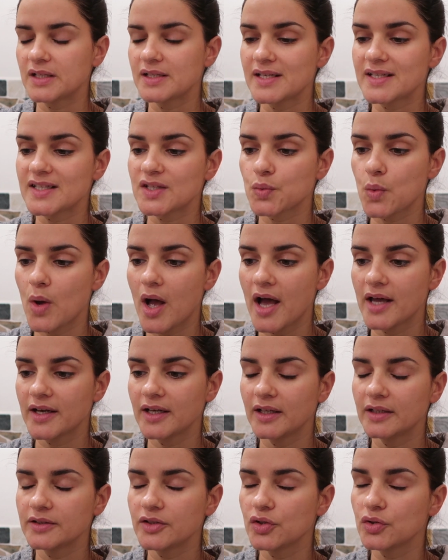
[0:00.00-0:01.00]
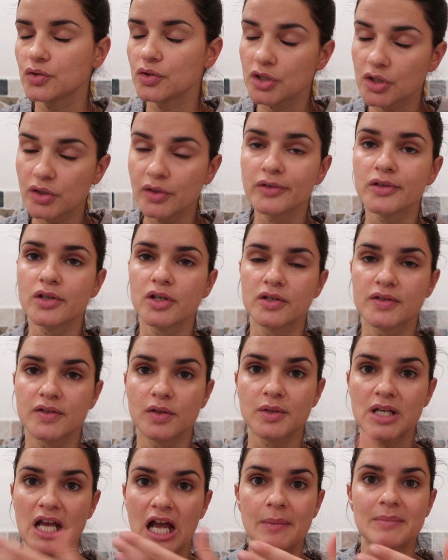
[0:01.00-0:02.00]
this one, you
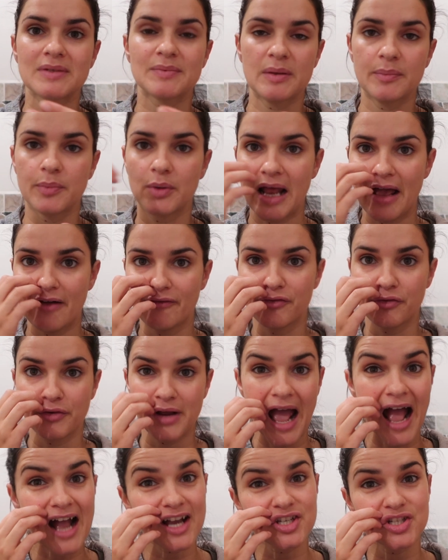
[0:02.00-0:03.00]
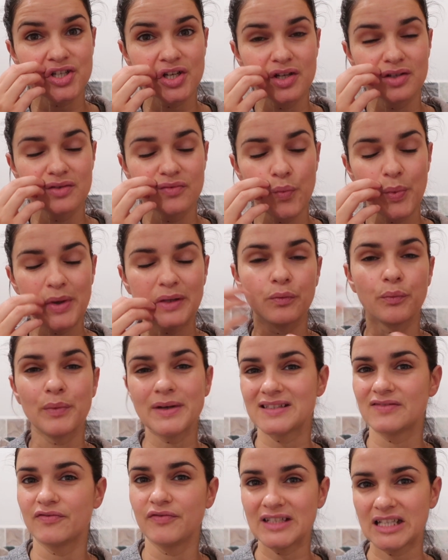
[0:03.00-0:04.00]
sometimes people have reaction
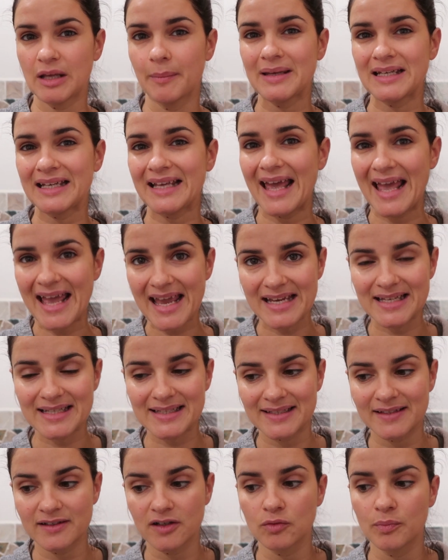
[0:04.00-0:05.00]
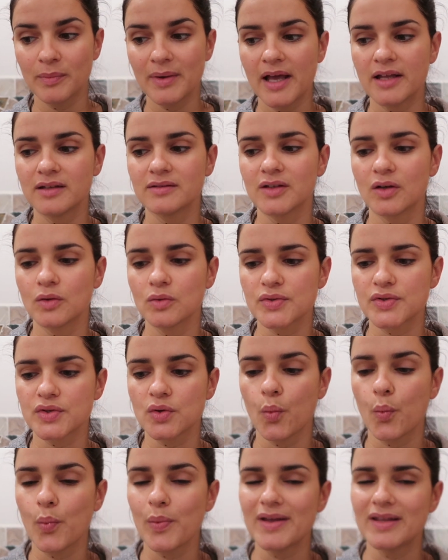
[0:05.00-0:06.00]
with vitamin A serum and
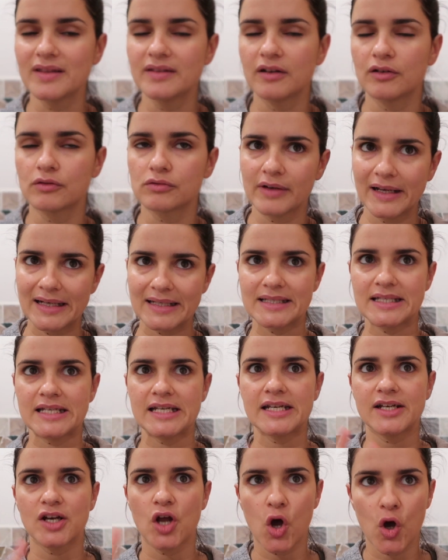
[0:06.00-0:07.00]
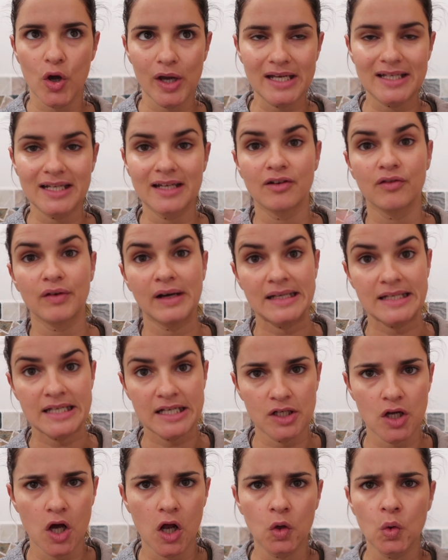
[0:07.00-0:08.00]
also with retinoid and
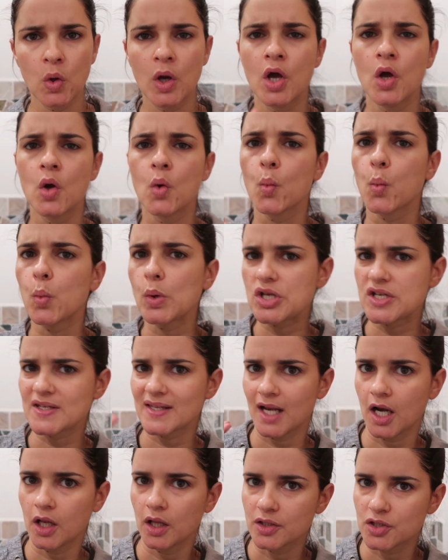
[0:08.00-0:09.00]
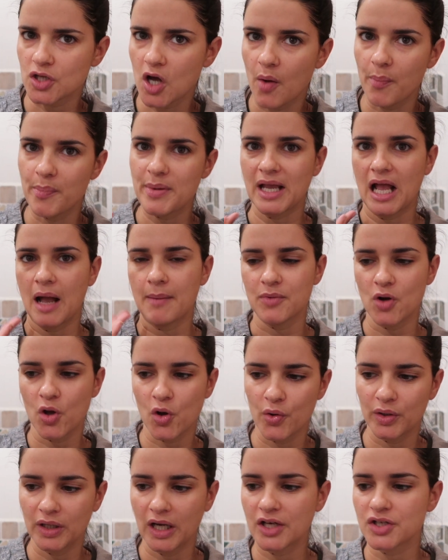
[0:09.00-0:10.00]
retinol, which is another topic. I'm
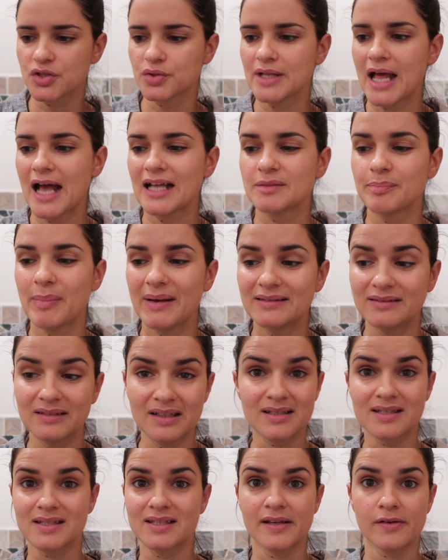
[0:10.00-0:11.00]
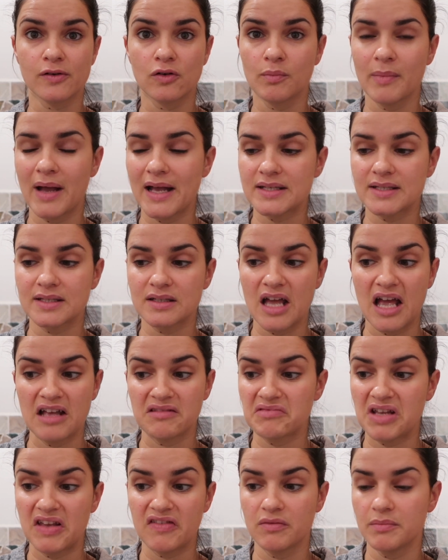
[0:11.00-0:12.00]
not going into that, but this serum has
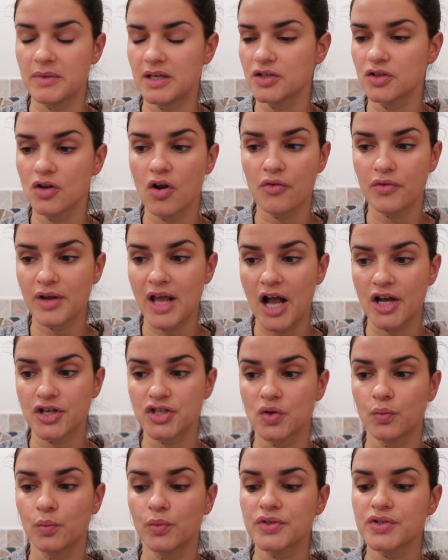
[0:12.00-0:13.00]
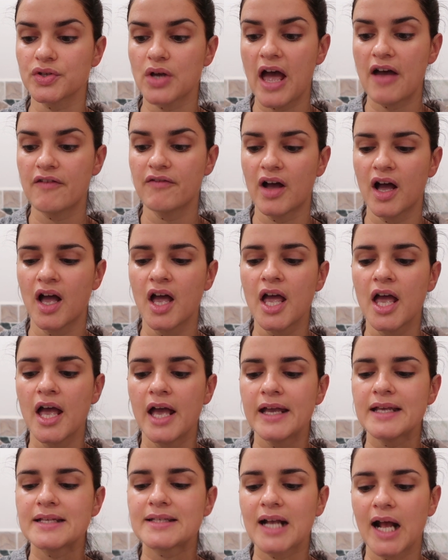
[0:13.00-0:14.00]
given me no reaction whatsoever.
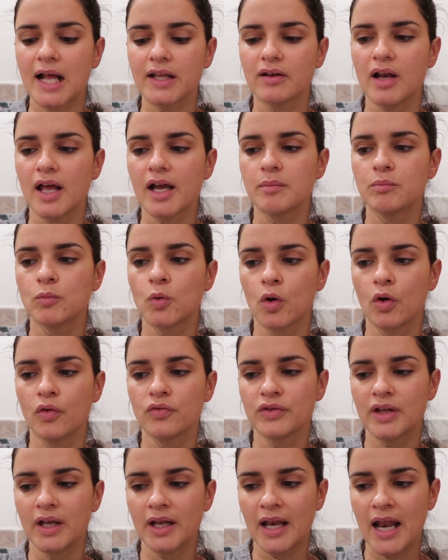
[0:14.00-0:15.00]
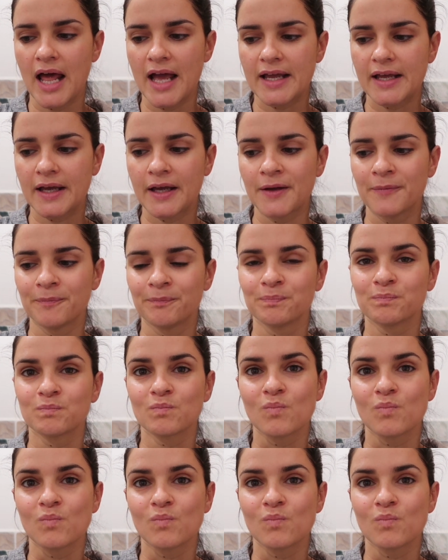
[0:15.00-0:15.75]
It's kind of like more on the like